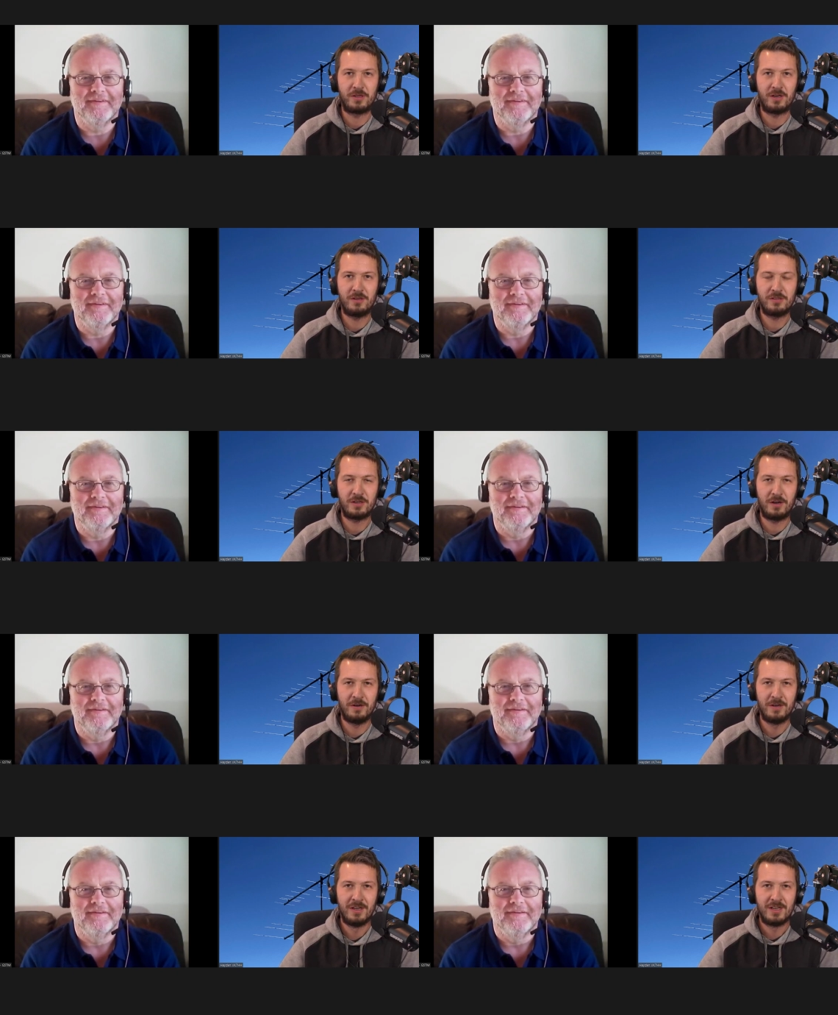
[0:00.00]
Speaker 1: those.
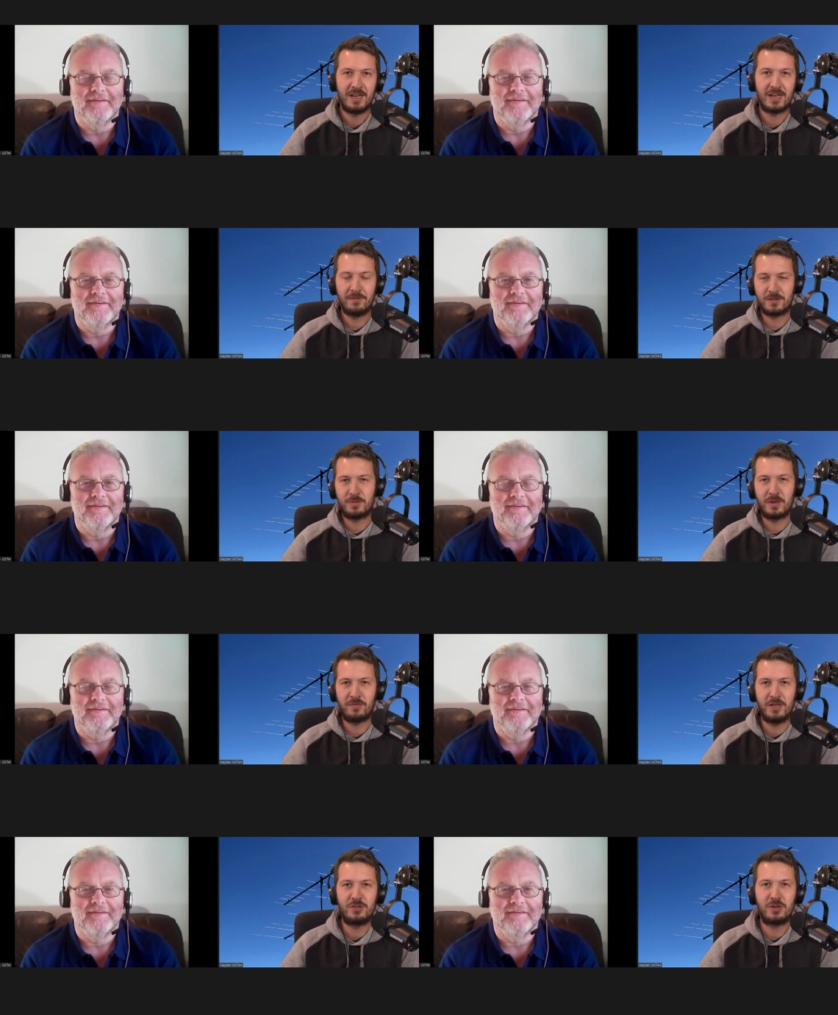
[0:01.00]
So yeah, give us a bit
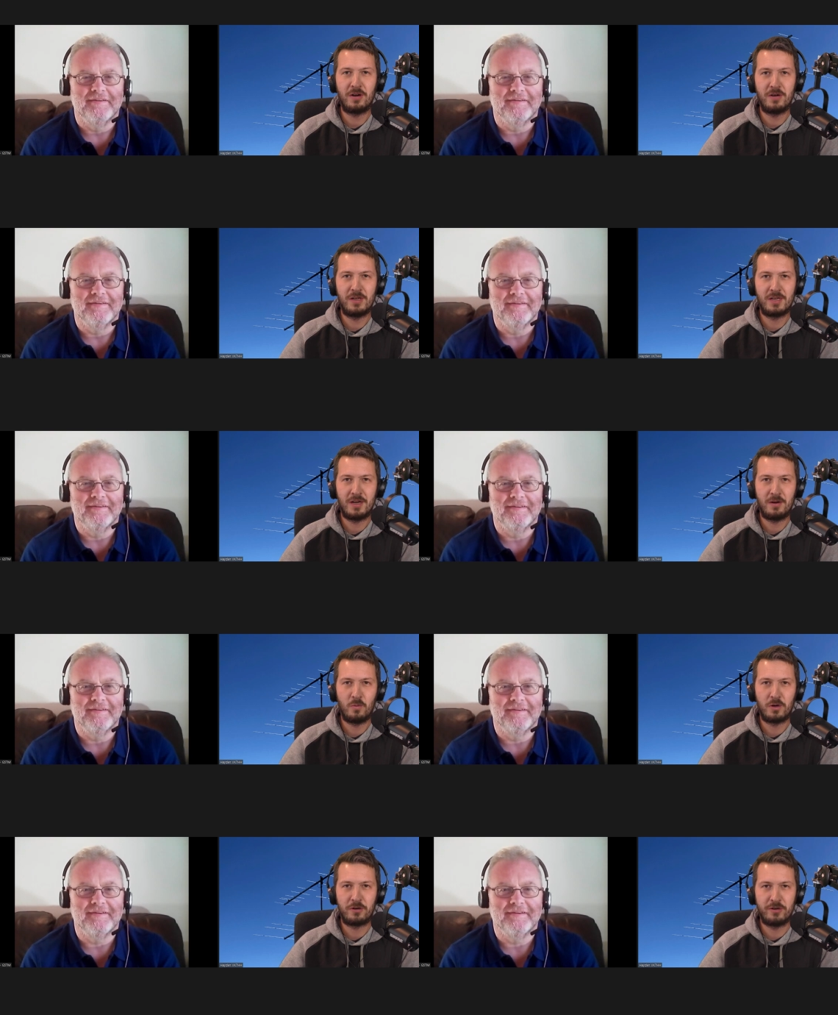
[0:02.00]
of an intro and uh,
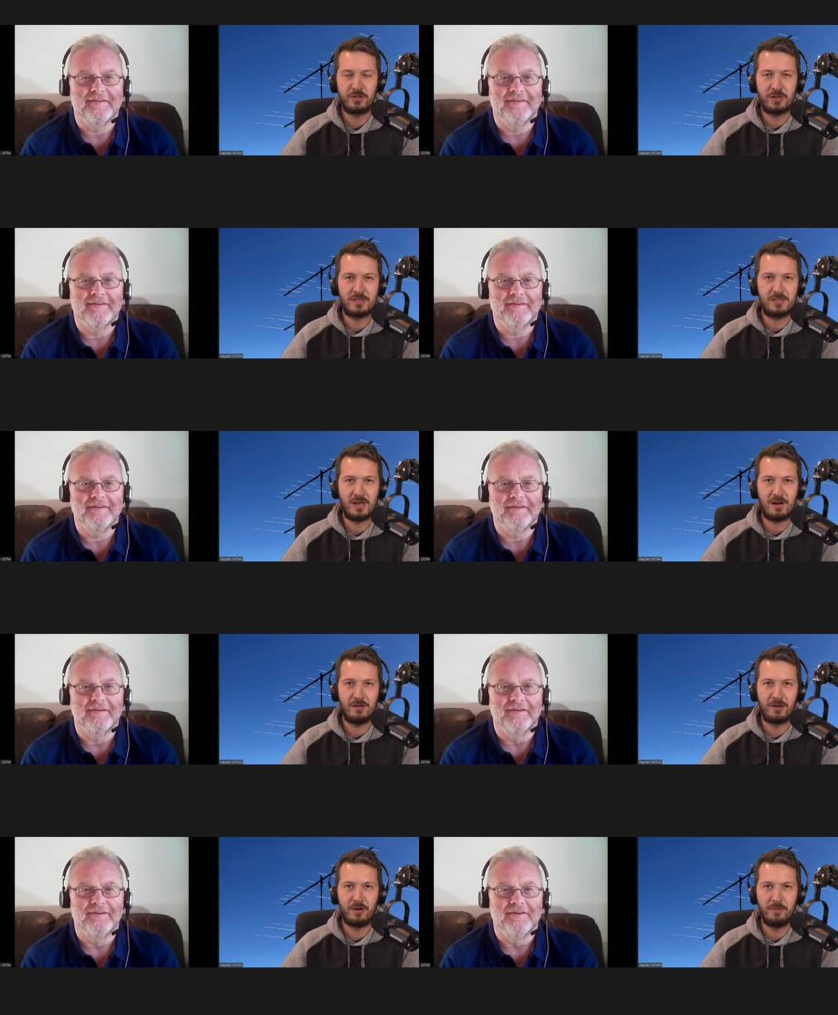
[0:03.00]
what your interests
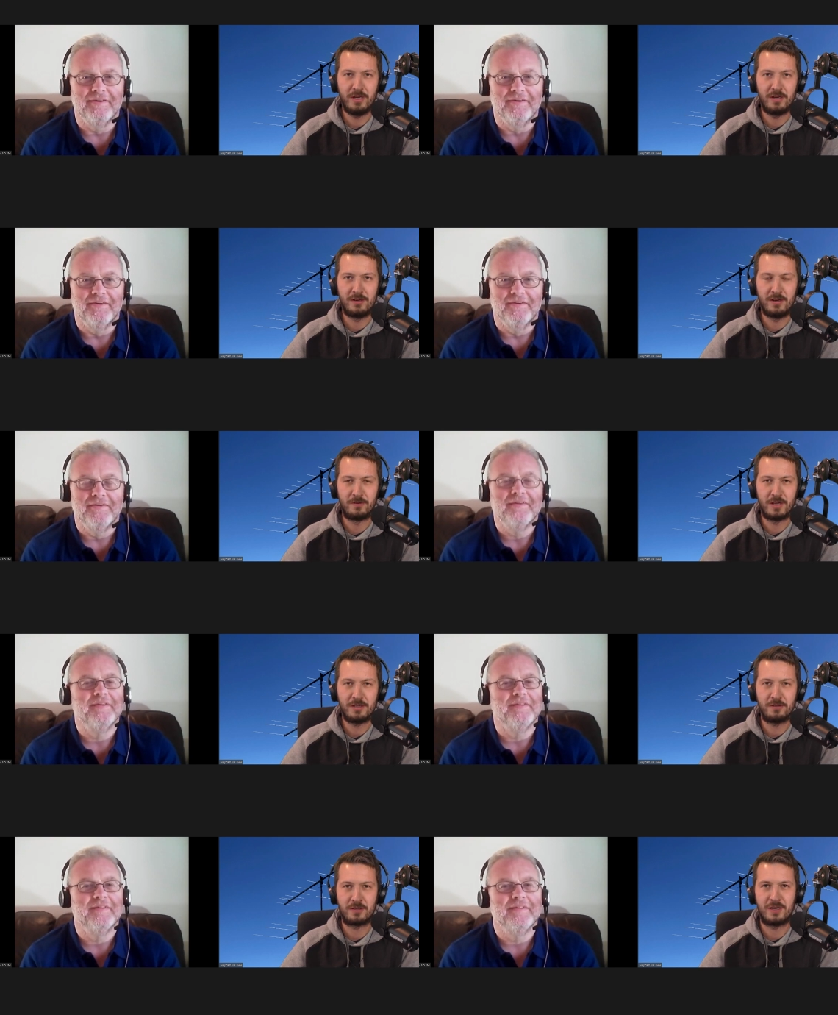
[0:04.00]
are in the hobby and all
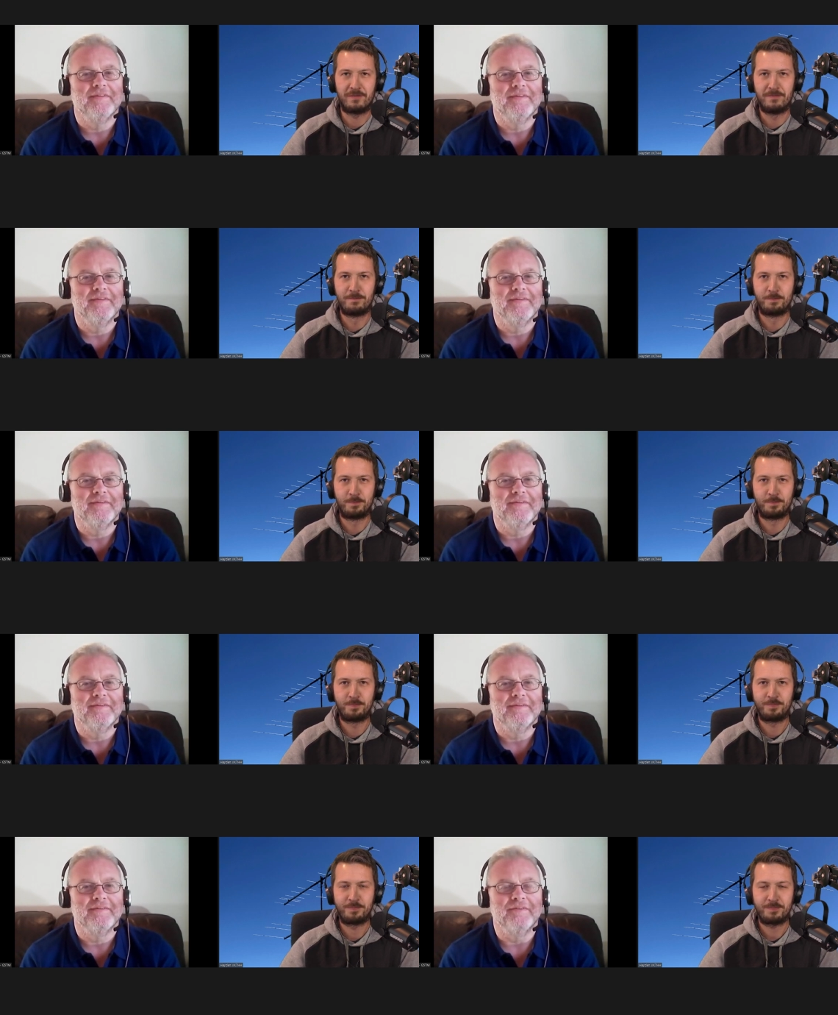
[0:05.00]
that sort of stuff.
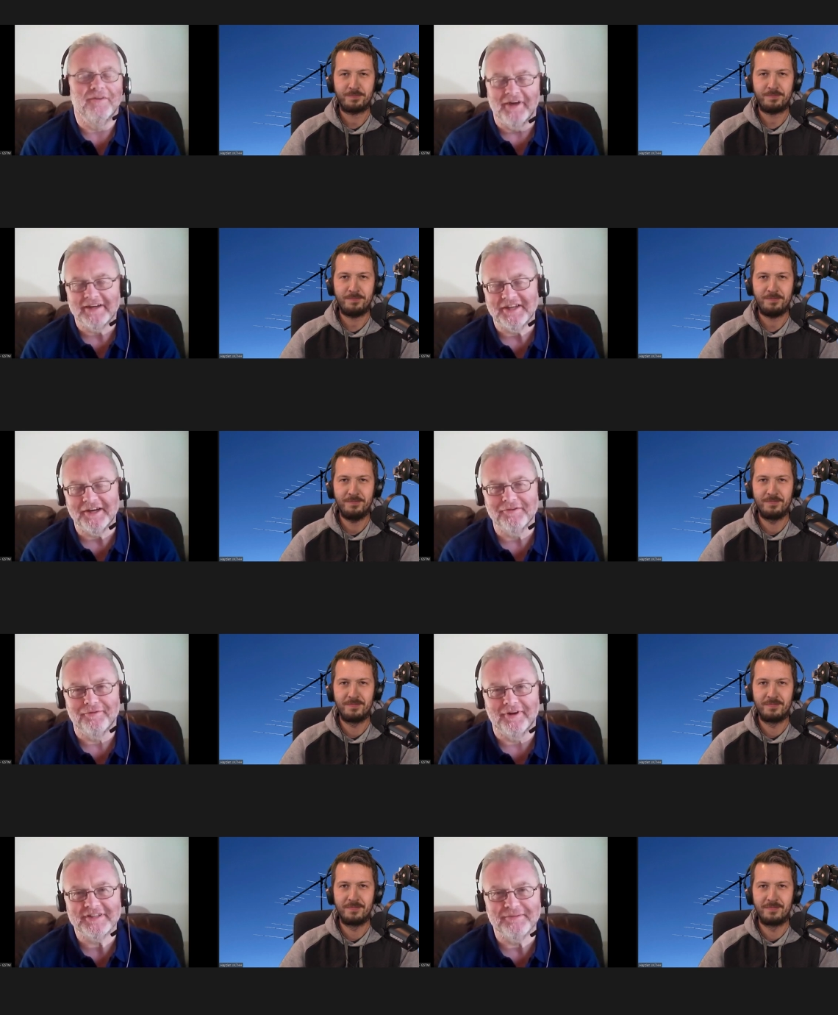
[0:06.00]
Speaker 2: Well, thanks,
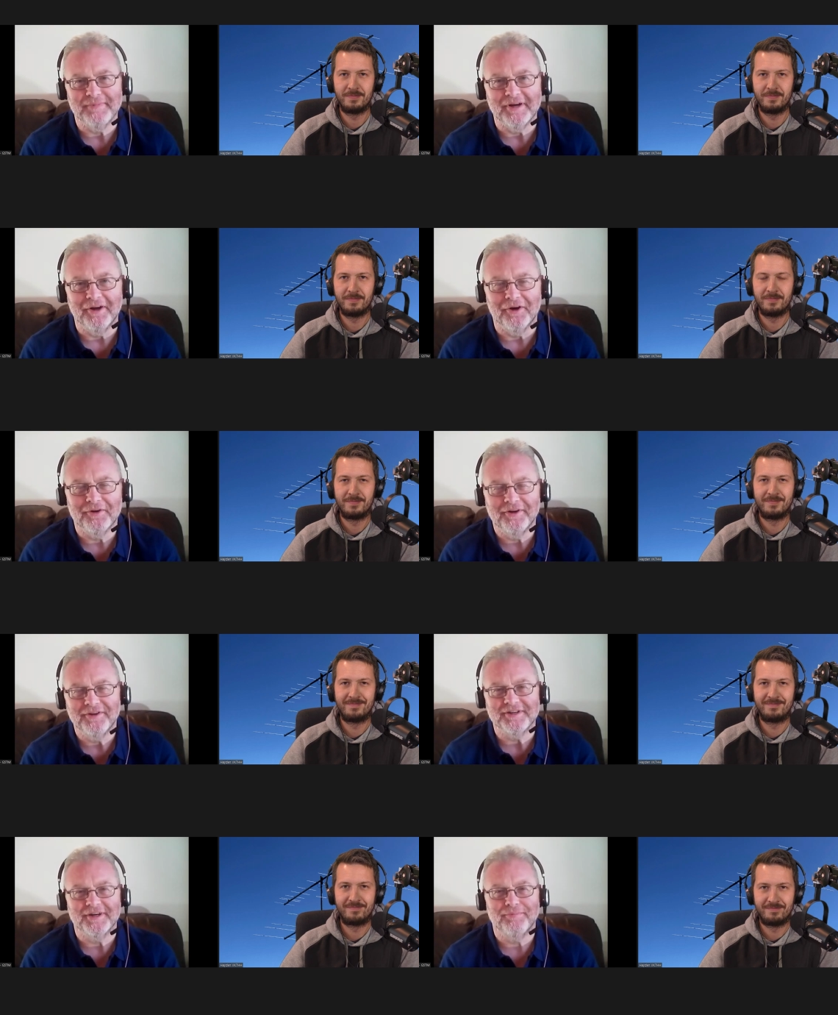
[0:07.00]
Hayden, for asking me along,
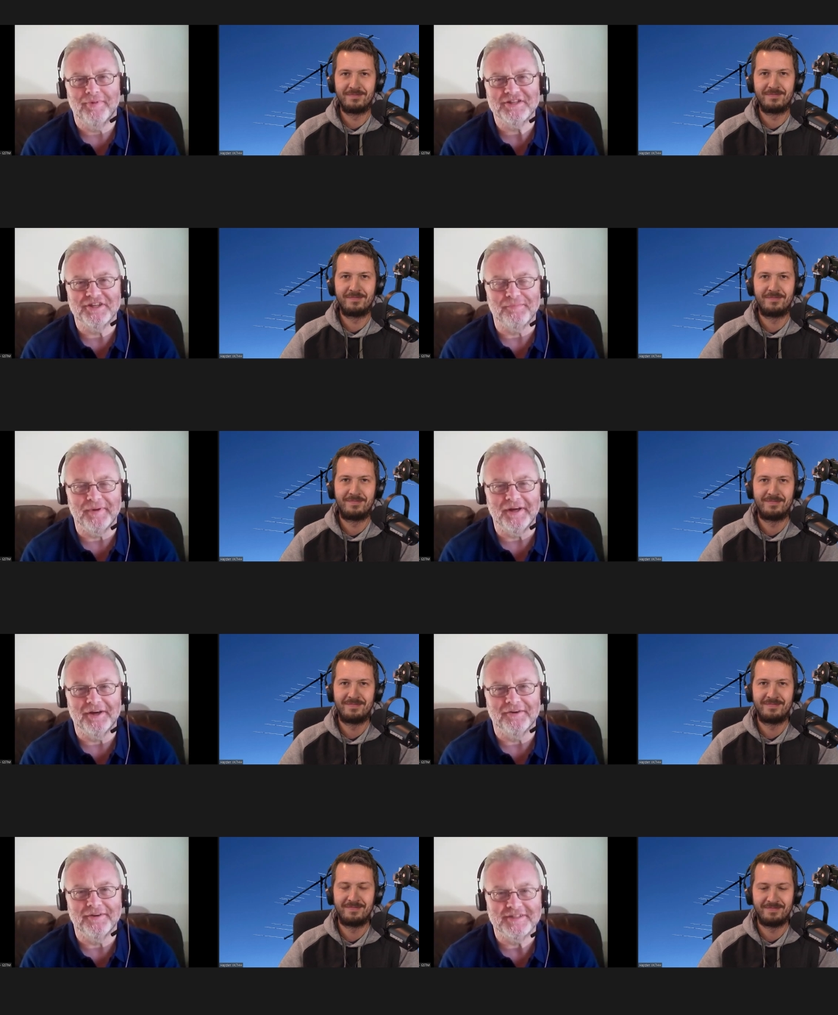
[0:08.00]
and uh, pleasure to
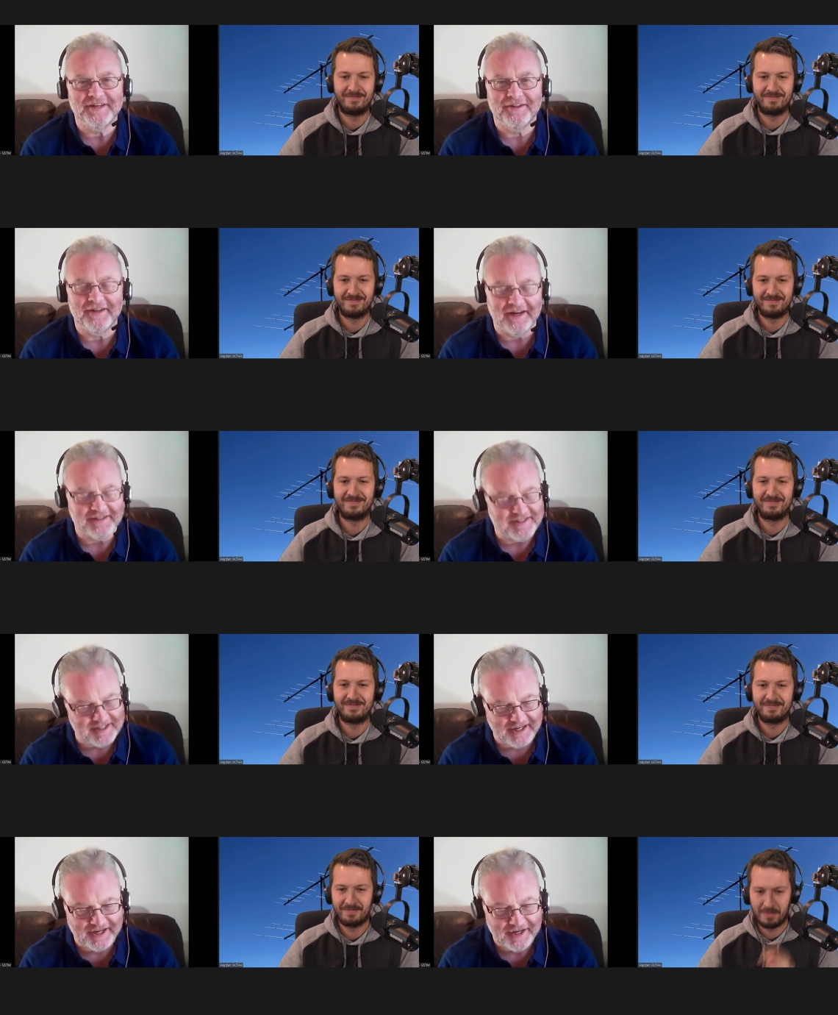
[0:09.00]
be here, and uh,
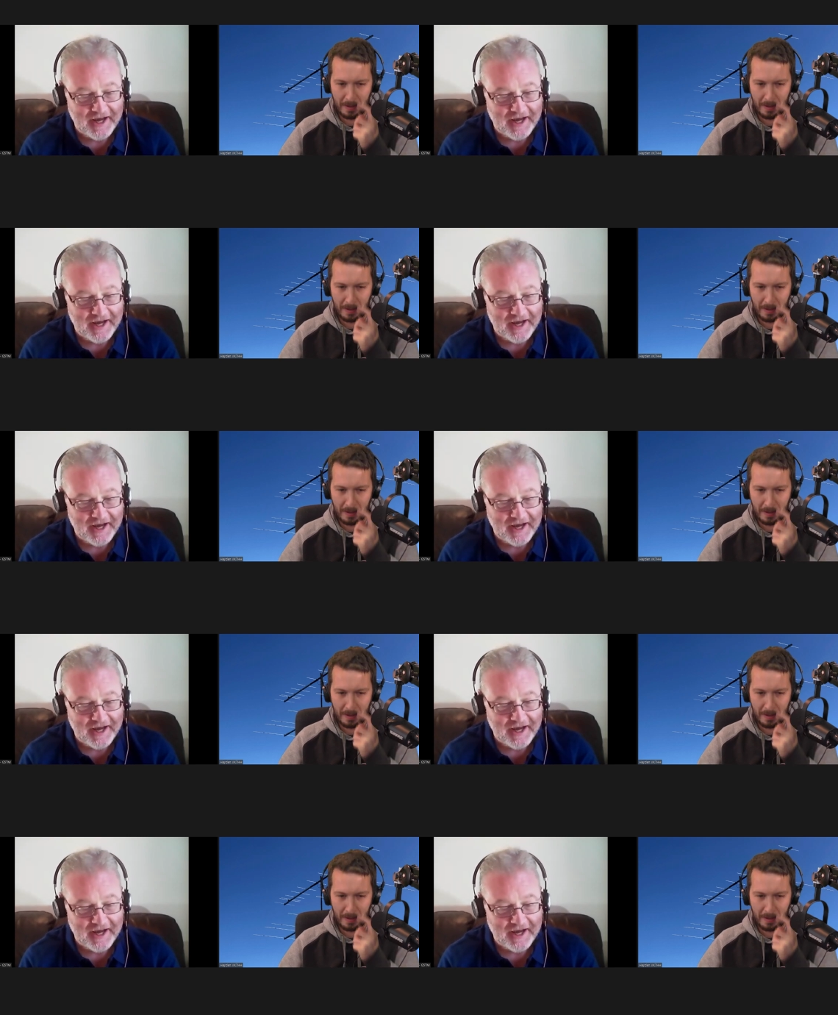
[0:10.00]
thanks. Uh,